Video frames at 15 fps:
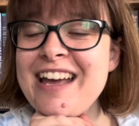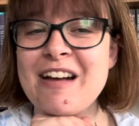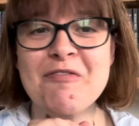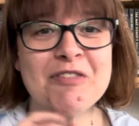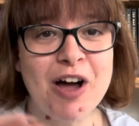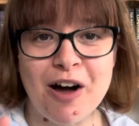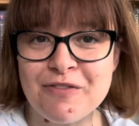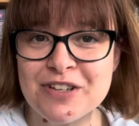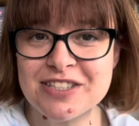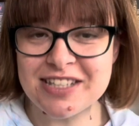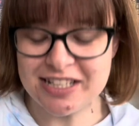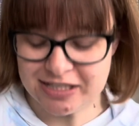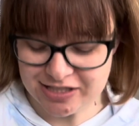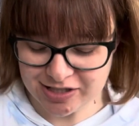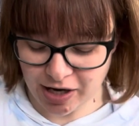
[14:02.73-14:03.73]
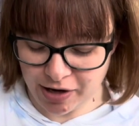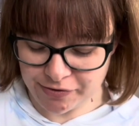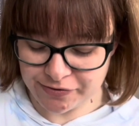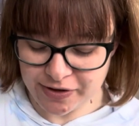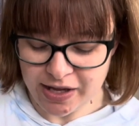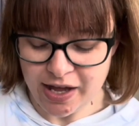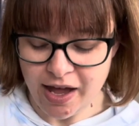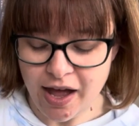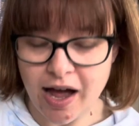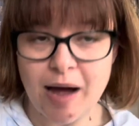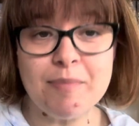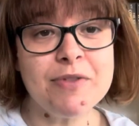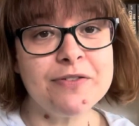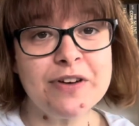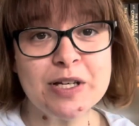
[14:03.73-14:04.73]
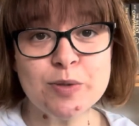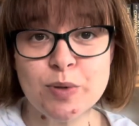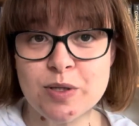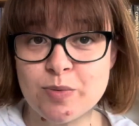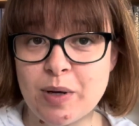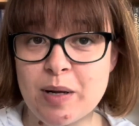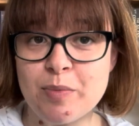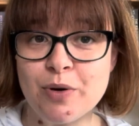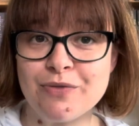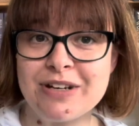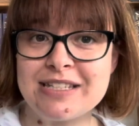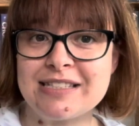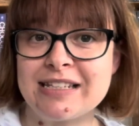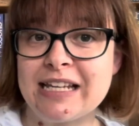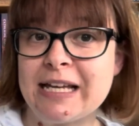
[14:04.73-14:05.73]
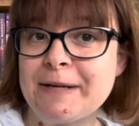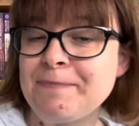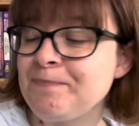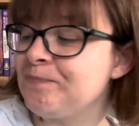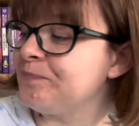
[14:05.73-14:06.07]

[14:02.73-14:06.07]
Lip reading: covers and stuff. The first one is one I bought recently,